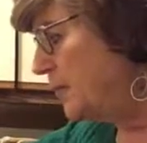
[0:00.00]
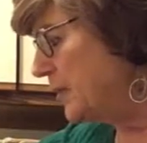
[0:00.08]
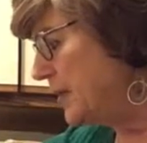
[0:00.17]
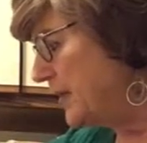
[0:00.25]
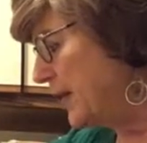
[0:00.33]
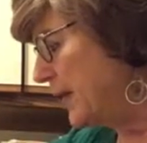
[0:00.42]

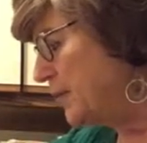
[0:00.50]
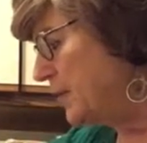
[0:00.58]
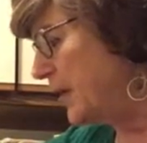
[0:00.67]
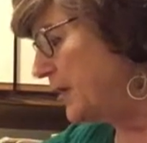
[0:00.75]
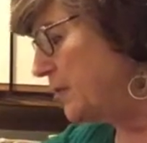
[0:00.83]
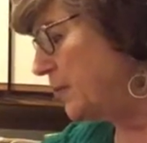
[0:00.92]
Again, I'm
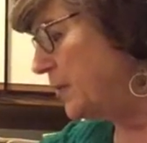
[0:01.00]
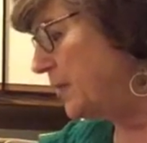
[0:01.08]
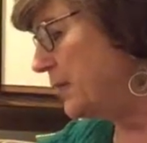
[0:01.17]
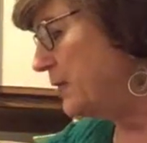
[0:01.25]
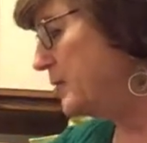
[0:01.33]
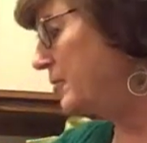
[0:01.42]
not going
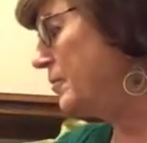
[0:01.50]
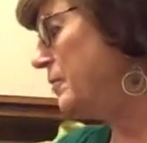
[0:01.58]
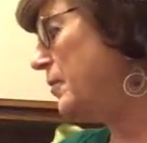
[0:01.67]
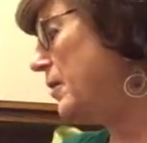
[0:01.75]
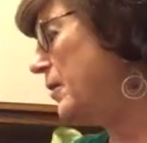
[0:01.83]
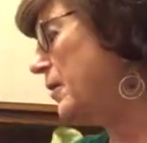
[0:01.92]

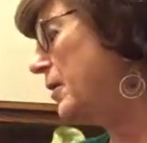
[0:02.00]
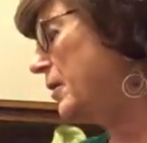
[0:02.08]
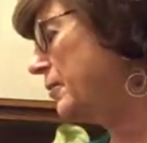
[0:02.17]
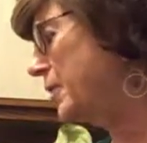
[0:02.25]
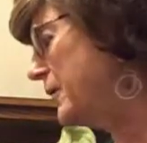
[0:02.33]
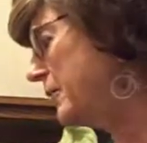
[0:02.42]
into a
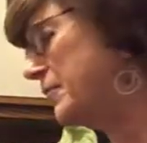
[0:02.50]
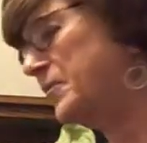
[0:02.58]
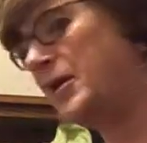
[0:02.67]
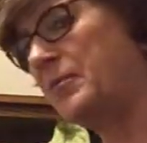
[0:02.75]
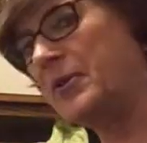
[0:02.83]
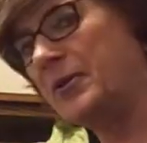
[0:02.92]
great deal of
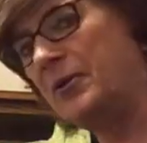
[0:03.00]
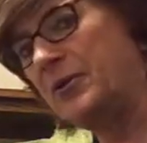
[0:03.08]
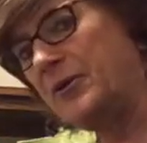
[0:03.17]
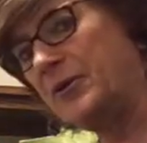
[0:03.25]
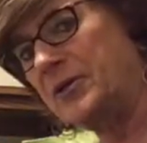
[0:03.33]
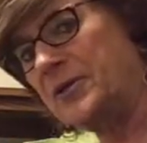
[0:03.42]
depth on
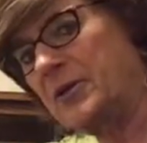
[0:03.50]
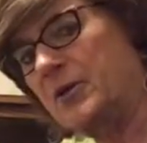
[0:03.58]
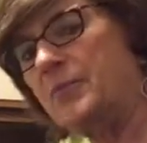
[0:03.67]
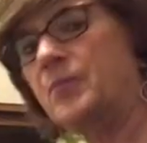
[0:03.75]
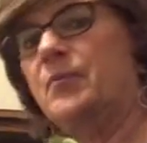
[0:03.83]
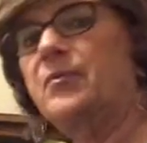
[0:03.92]
the
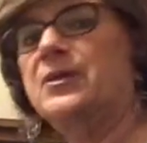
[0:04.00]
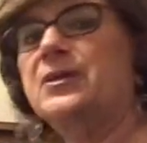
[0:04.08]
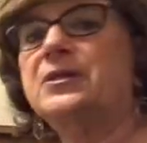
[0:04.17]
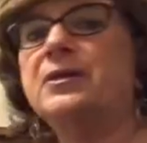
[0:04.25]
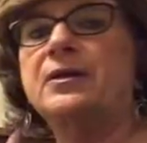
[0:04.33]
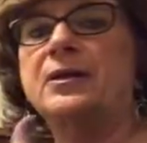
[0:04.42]

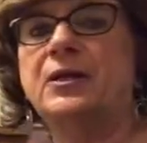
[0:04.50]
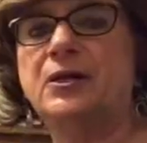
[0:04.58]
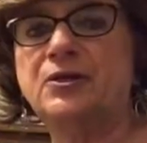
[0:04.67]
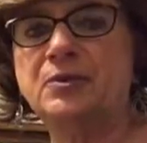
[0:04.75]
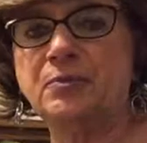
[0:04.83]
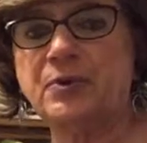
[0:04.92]
distilling and
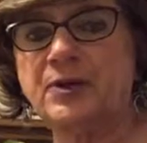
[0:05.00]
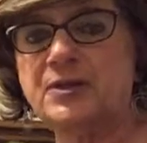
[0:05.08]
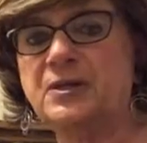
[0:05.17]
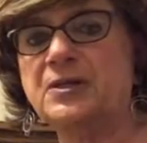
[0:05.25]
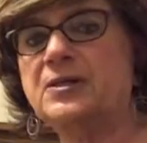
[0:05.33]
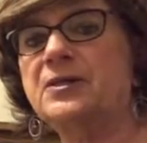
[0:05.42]
aging
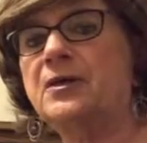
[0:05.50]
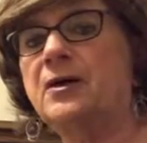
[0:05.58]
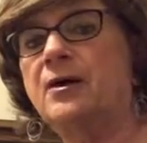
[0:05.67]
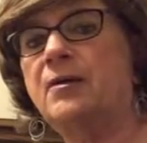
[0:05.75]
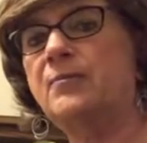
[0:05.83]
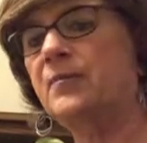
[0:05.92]
process
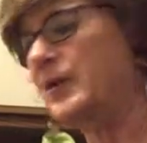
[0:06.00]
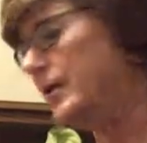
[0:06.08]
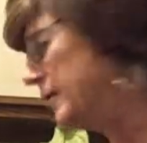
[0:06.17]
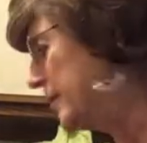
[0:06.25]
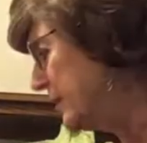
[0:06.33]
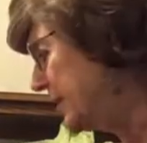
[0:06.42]

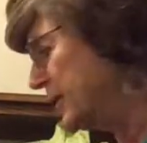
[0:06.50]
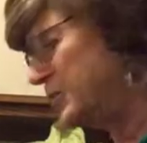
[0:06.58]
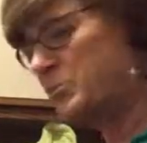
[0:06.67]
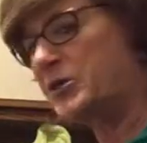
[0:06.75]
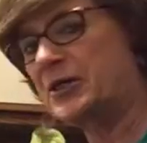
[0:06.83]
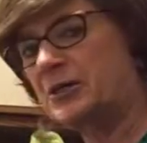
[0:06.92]
in this
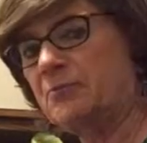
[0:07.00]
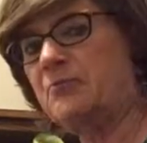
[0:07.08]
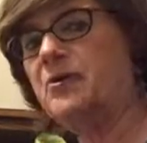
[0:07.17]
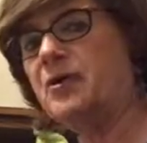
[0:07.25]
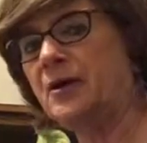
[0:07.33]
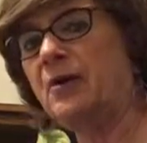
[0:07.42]
particular
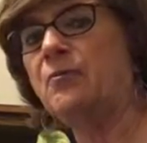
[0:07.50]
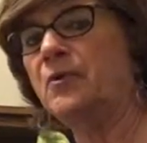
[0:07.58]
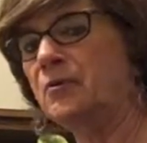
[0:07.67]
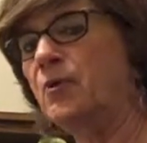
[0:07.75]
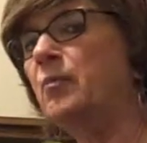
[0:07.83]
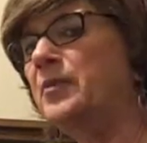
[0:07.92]
video.
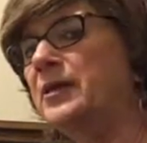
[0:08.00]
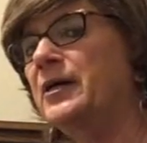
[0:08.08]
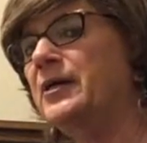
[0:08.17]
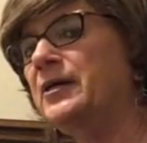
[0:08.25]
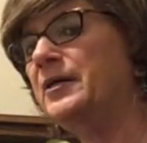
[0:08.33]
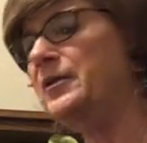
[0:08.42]
We will be
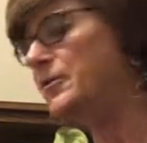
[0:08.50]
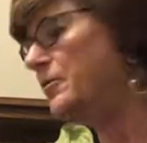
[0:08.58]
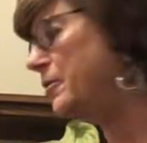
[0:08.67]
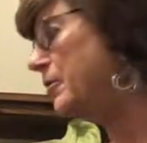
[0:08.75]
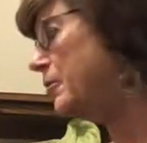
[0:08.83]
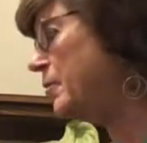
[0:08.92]
getting into
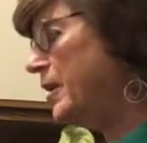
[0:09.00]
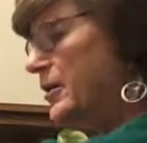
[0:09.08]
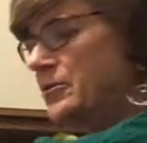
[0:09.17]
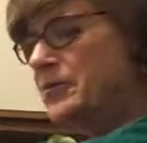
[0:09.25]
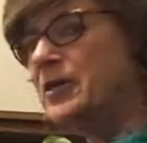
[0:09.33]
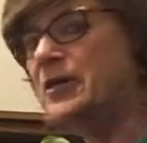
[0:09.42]
there when I
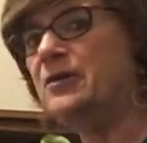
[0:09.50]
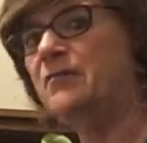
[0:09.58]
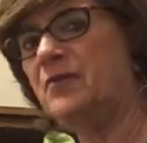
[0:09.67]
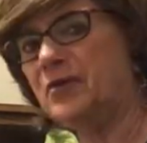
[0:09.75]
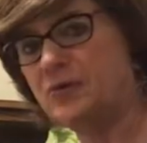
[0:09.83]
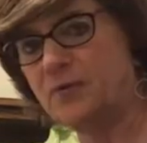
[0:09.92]
do the
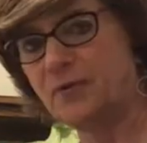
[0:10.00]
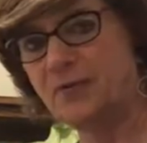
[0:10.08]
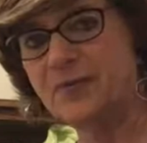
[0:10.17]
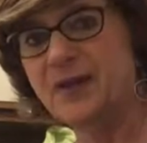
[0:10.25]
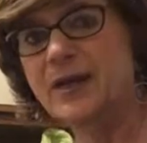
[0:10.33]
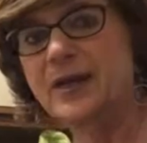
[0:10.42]
individual.
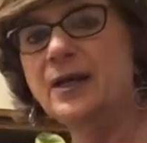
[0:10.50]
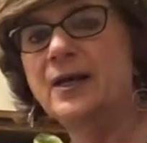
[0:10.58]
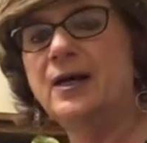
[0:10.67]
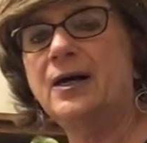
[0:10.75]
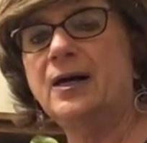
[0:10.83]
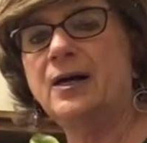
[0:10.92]

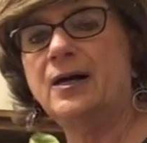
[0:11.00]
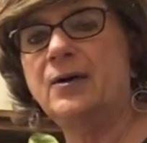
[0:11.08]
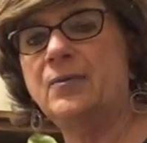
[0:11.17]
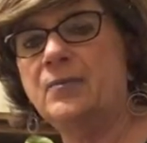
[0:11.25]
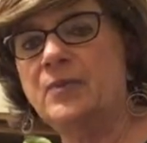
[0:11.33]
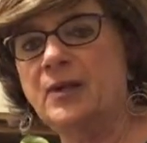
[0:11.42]

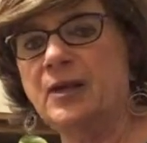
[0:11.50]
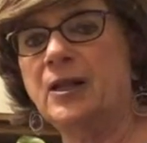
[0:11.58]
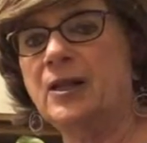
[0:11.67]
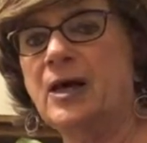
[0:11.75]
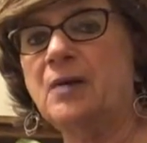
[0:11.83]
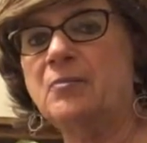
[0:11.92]
A
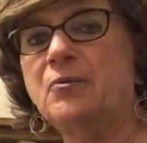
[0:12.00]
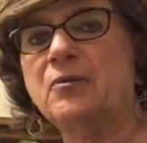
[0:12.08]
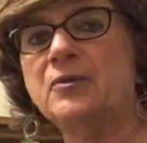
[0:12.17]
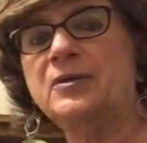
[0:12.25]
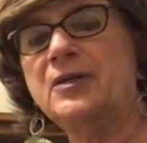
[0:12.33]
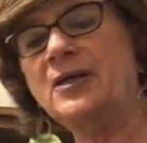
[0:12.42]
lot more
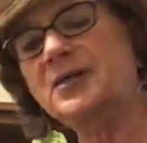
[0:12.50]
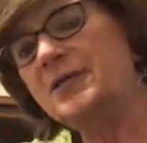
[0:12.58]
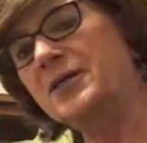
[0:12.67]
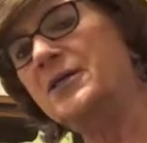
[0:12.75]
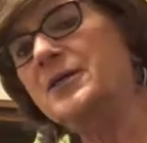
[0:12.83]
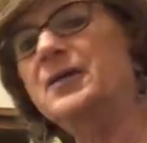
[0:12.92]
on the
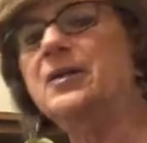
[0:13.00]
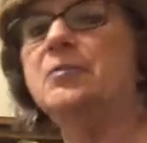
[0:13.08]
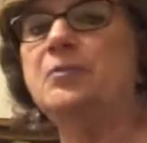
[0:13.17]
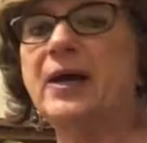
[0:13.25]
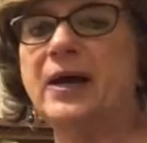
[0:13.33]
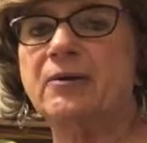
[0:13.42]
tasting and the
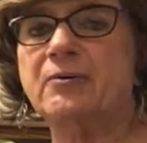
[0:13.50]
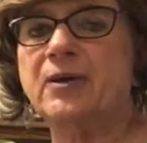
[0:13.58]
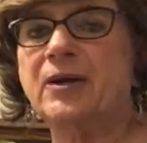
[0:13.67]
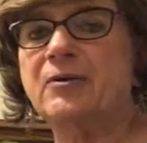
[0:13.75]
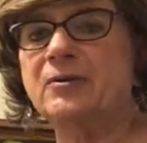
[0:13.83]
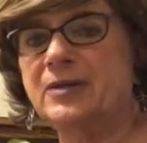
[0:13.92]

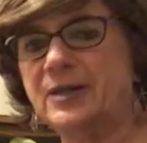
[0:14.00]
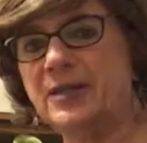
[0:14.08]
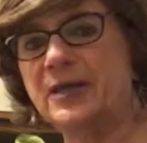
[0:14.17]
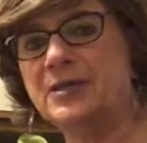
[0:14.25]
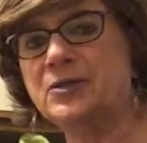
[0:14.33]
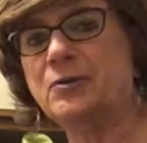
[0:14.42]
background and
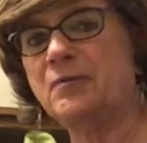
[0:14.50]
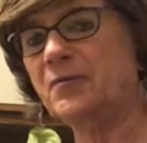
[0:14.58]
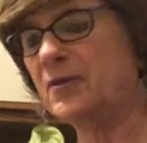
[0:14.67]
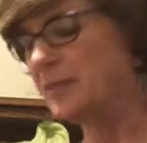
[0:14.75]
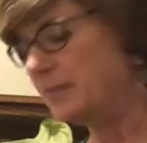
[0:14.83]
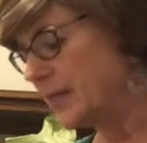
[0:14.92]
that sort of thing.